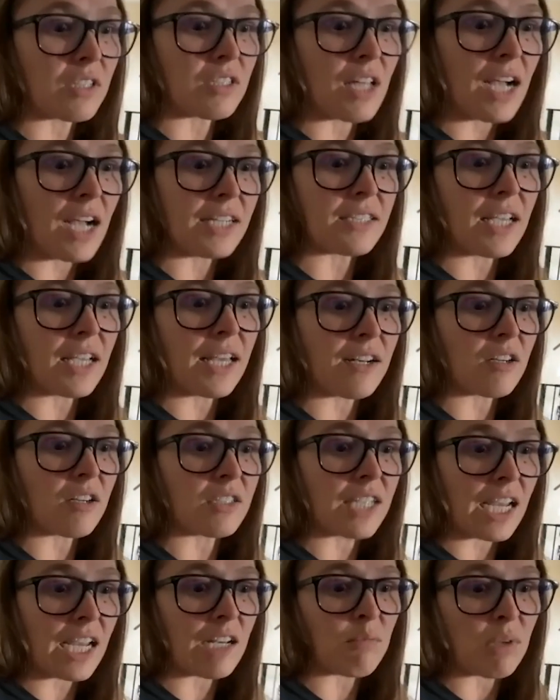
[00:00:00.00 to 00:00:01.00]
line to
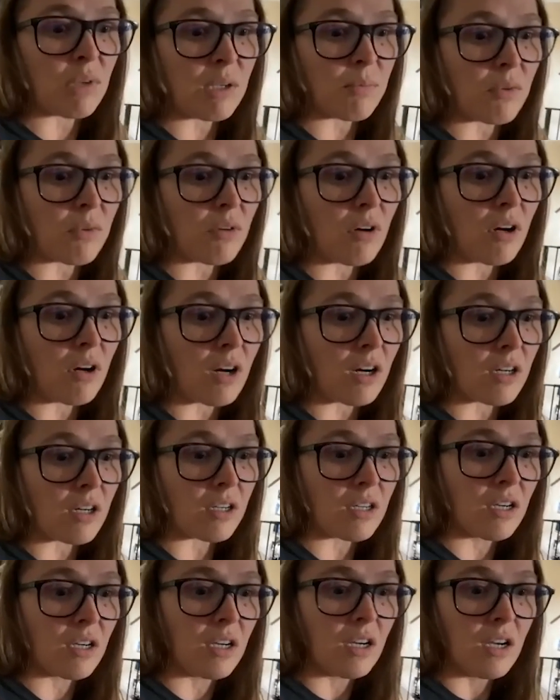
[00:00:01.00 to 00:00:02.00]
entertain people are,
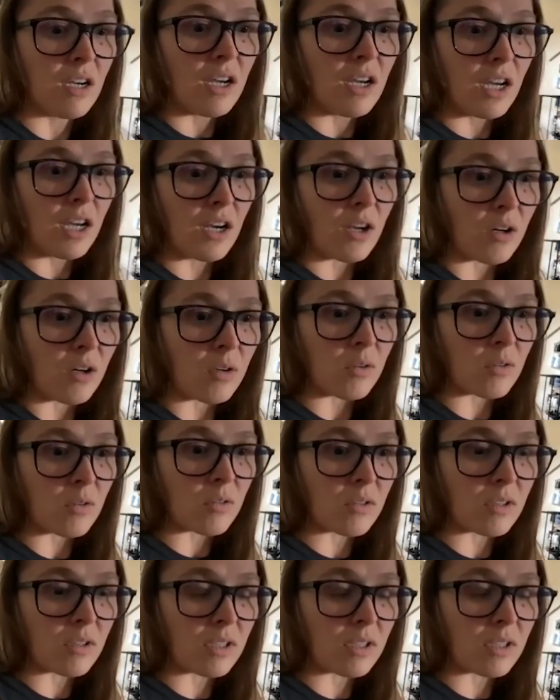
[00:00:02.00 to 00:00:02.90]
you know,